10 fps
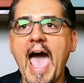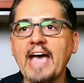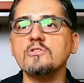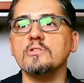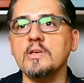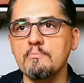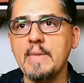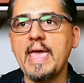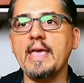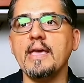actually
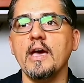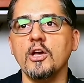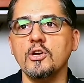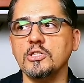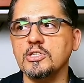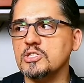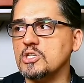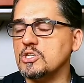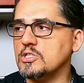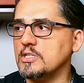make a good
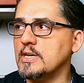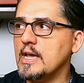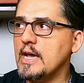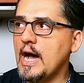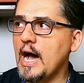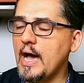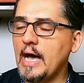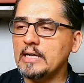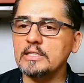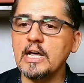decision.
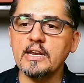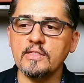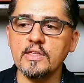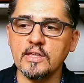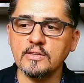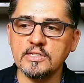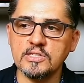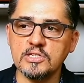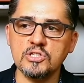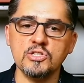A lot of the
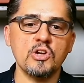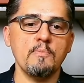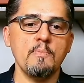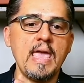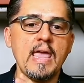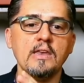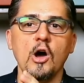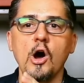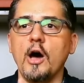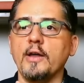decisions are made
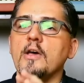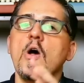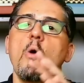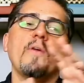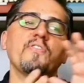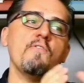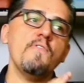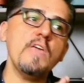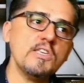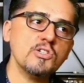on what the
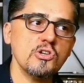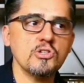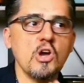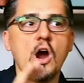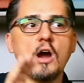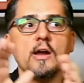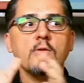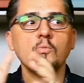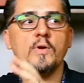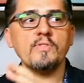features are
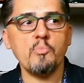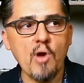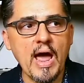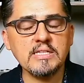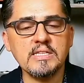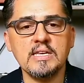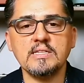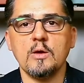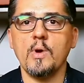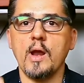and what the price
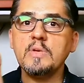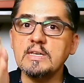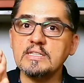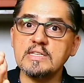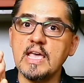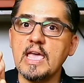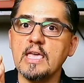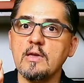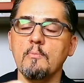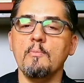is. What I'm going to
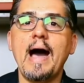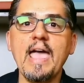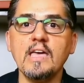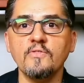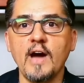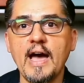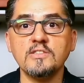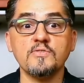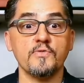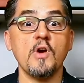say, my
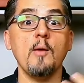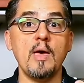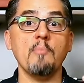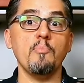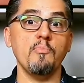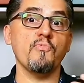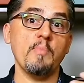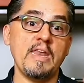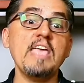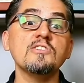advice from
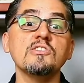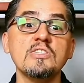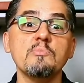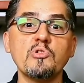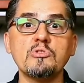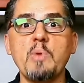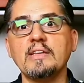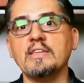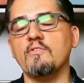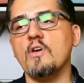an agency
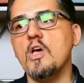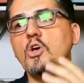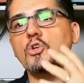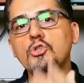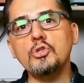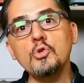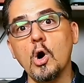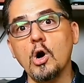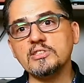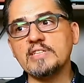perspective
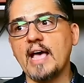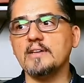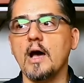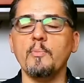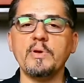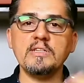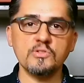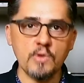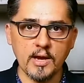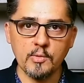to all SaaS companies
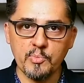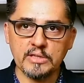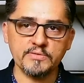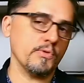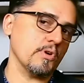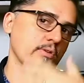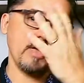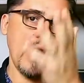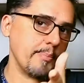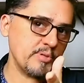trying to build for
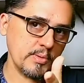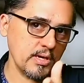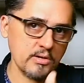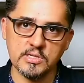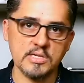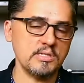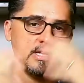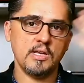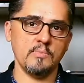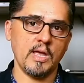the HubSpot
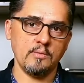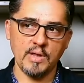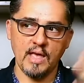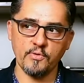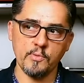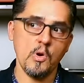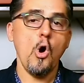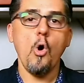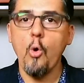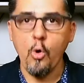ecosystem and platform
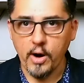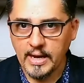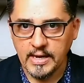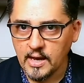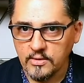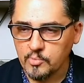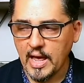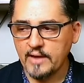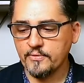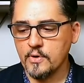or any other
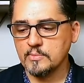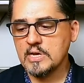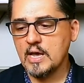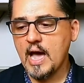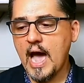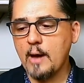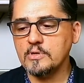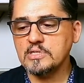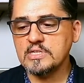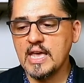platforms, I
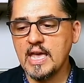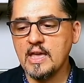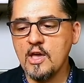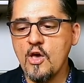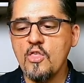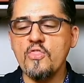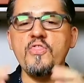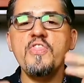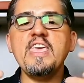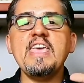would say
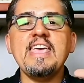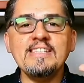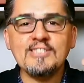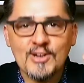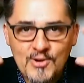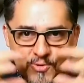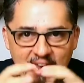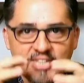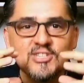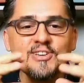the
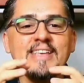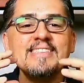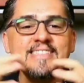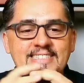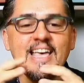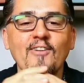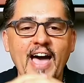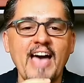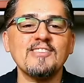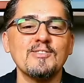integration
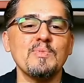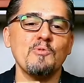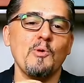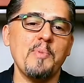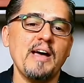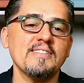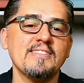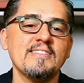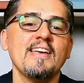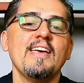itself has to be
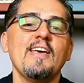robust.